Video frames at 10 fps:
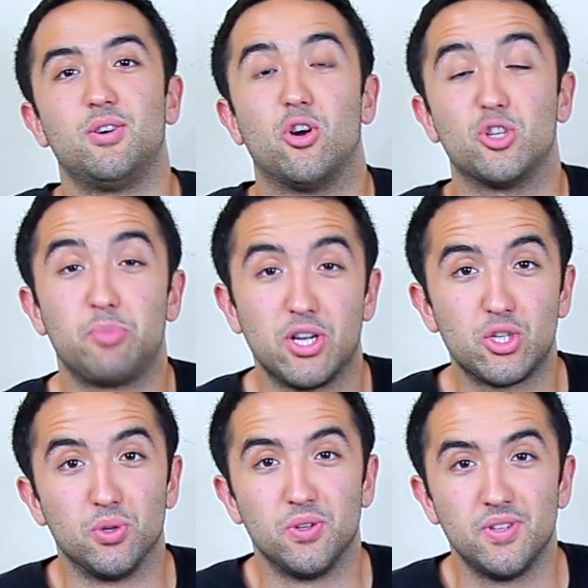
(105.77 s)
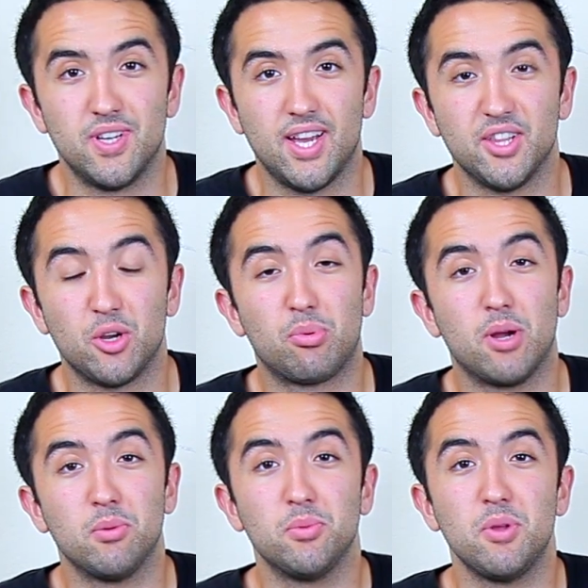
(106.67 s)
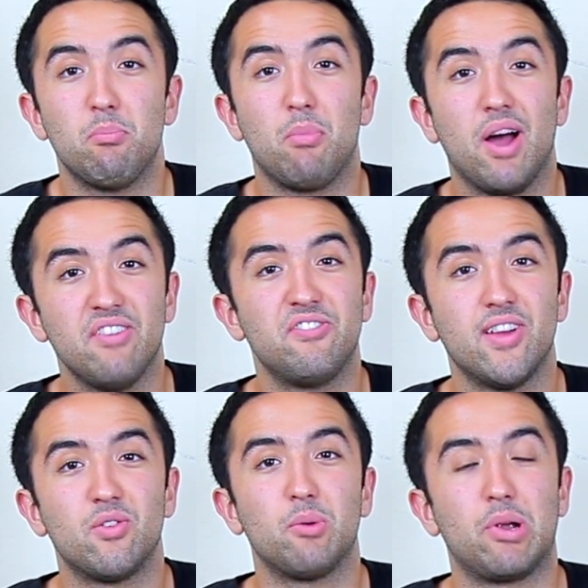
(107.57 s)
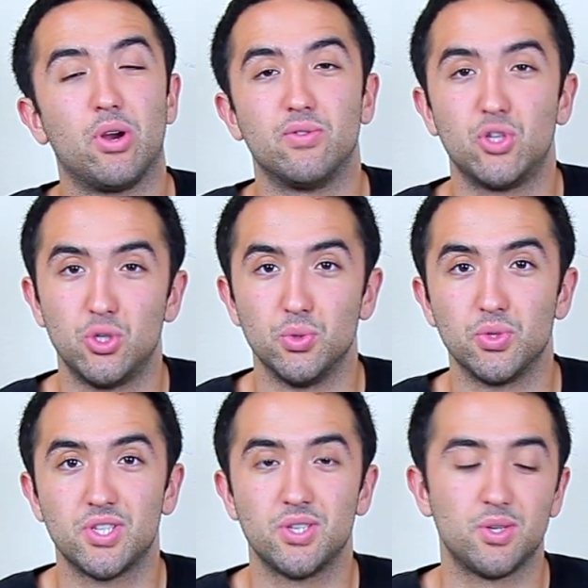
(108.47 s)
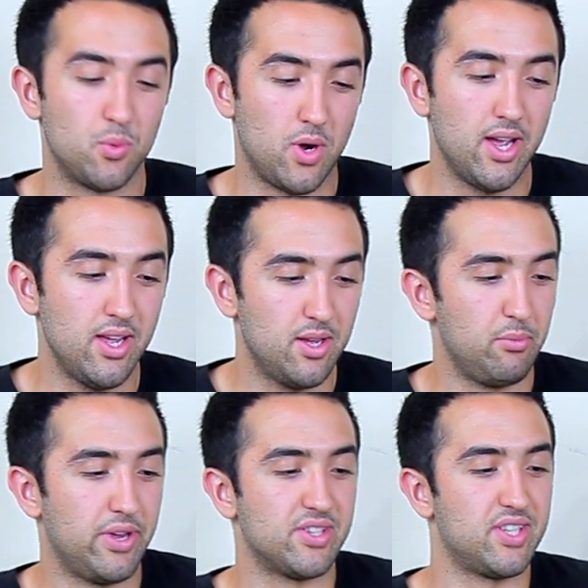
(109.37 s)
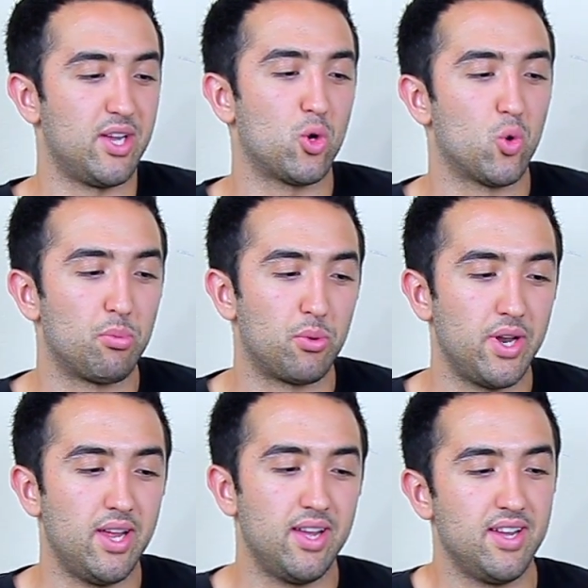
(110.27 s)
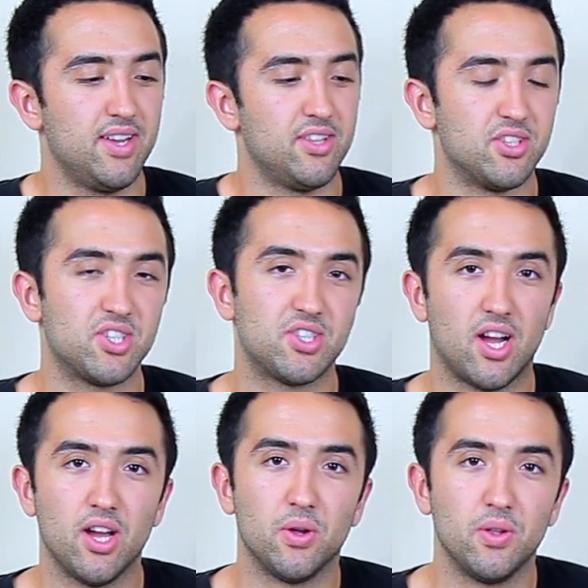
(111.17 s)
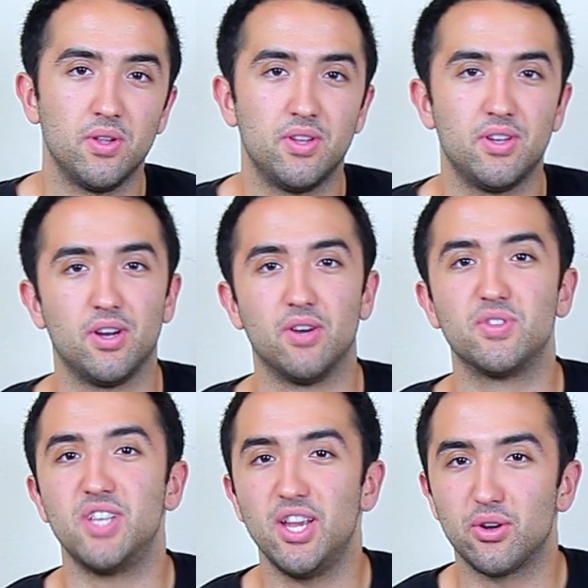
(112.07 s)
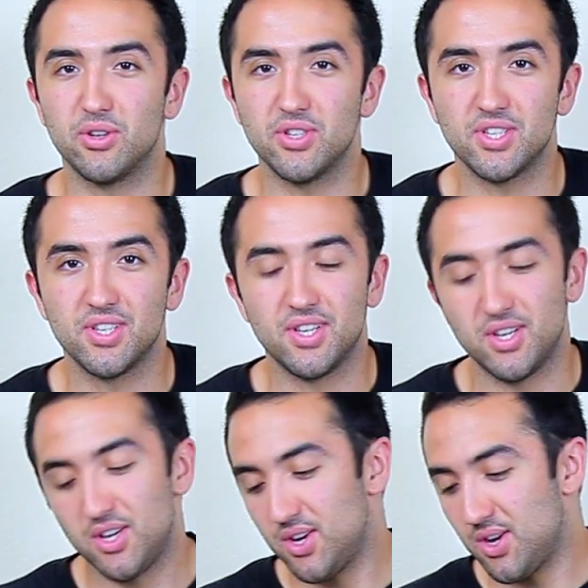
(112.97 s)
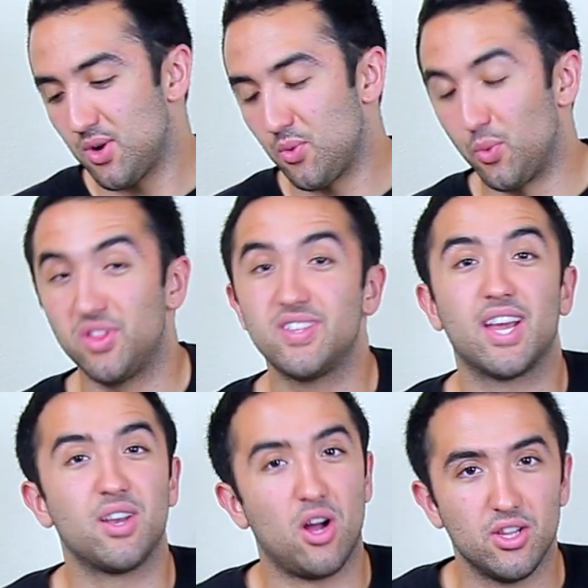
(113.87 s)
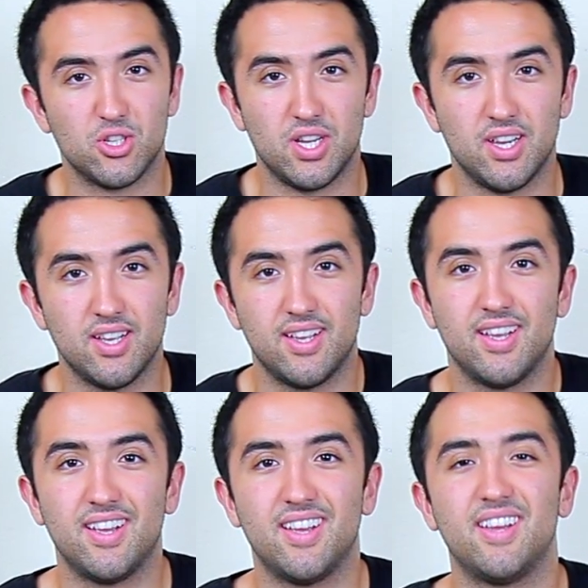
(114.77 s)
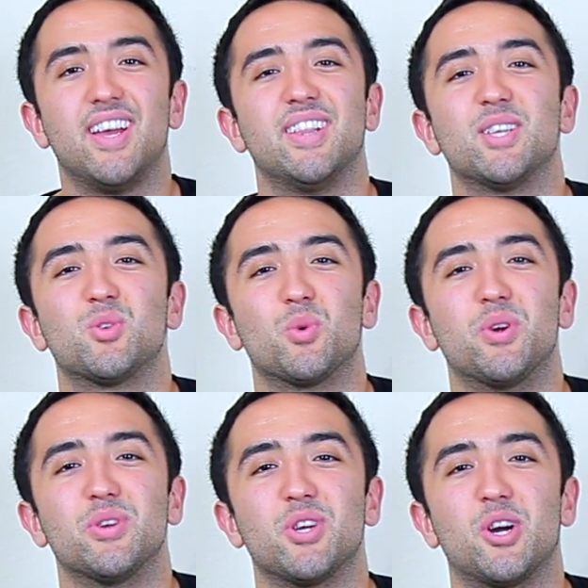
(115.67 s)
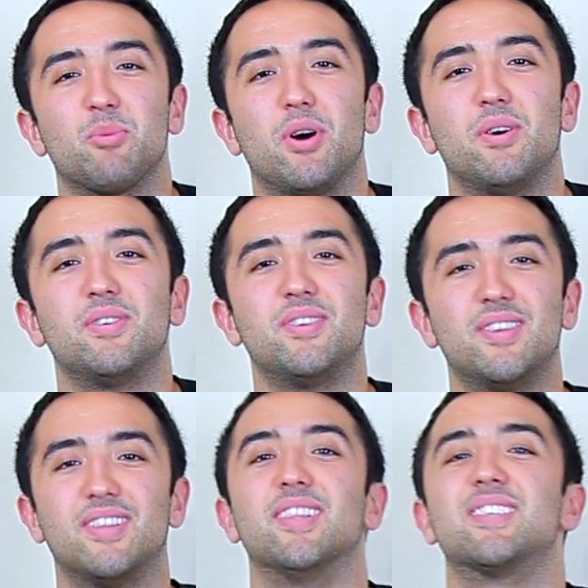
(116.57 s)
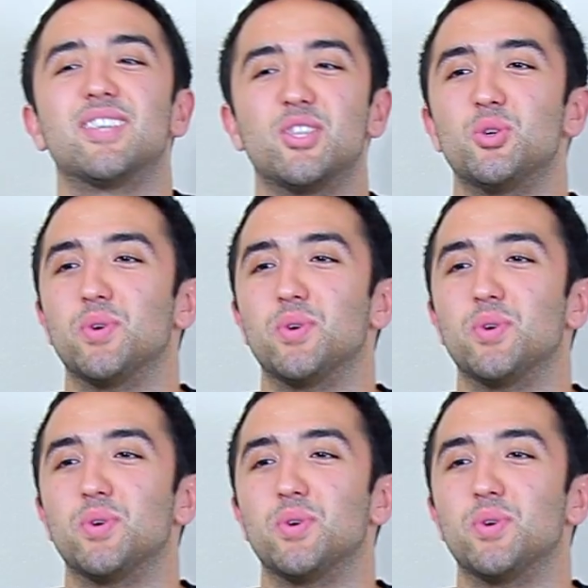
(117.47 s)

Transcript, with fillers: are special, and they're probably my favorite pair of shoes. Why? Because they incorporate the style of sneakers with technology, and that's what we're here to talk about. Let's get to